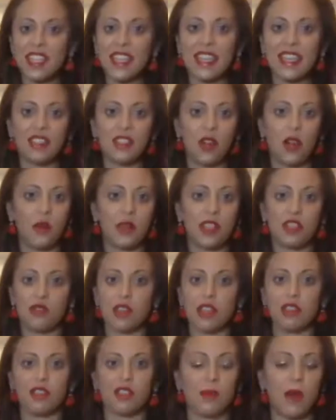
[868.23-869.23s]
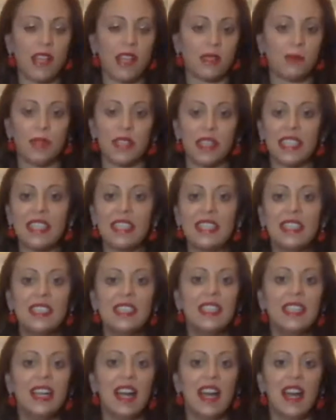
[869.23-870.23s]
thing is always drink responsibly.
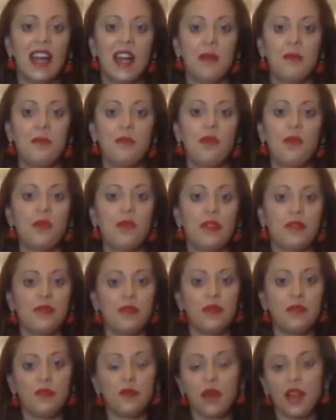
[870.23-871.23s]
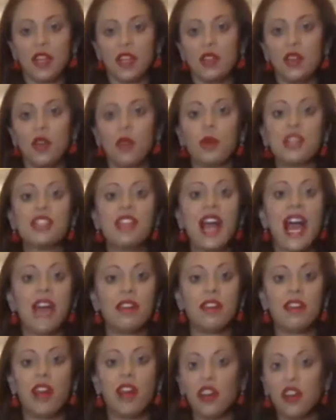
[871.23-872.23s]
We have
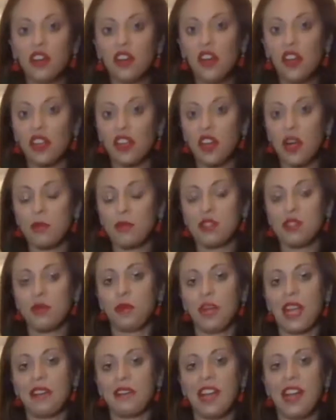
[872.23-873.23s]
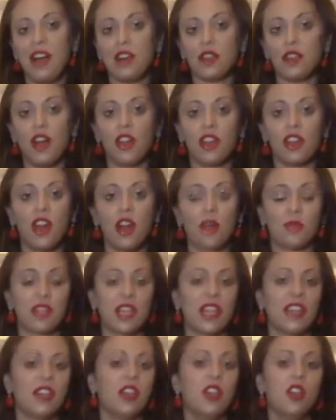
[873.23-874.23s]
a non-alcoholic option and we have an alcoholic
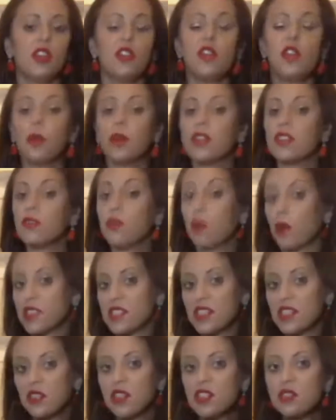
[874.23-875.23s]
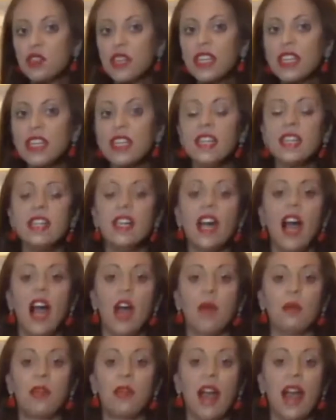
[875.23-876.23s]
option. No one is forcing you to drink.
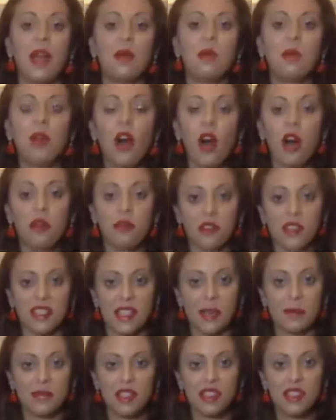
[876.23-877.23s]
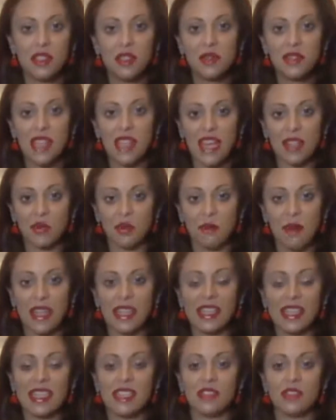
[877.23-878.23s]
I will offer substitutes as we're
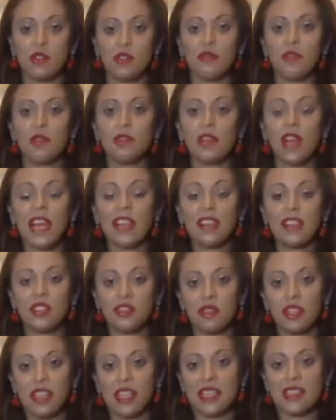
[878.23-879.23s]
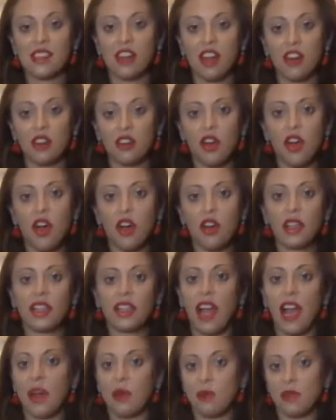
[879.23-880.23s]
making it. So if you like the drink that's non-alcoholic,
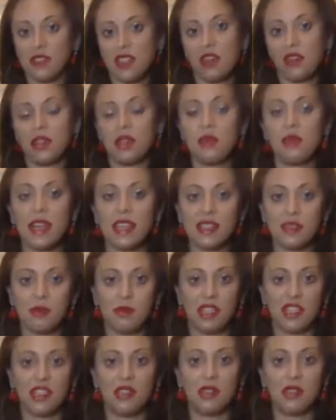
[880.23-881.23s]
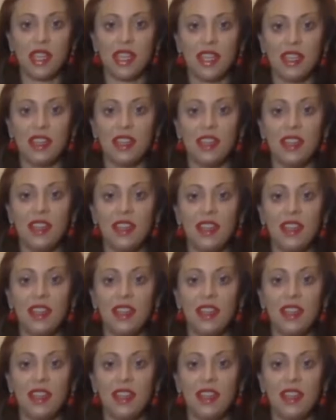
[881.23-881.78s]
I will tell you ways in which you can,